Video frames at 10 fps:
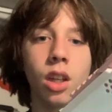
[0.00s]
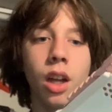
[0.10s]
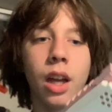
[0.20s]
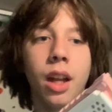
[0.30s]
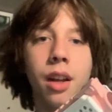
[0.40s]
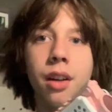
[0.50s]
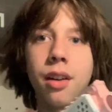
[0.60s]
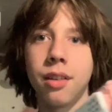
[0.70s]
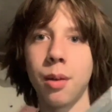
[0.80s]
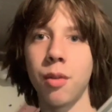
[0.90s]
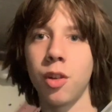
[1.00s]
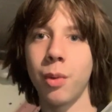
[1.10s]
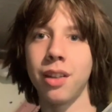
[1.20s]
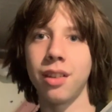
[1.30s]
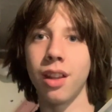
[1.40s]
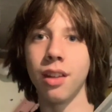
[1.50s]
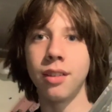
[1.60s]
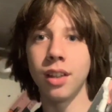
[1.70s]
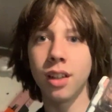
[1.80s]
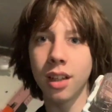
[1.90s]
And some of you might say that's
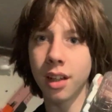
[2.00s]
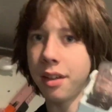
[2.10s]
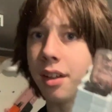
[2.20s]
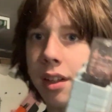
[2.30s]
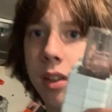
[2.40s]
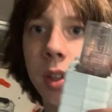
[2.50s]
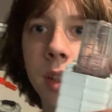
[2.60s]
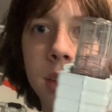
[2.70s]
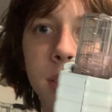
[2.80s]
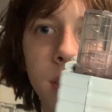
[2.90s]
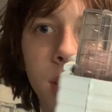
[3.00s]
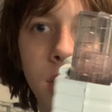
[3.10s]
silly until you notice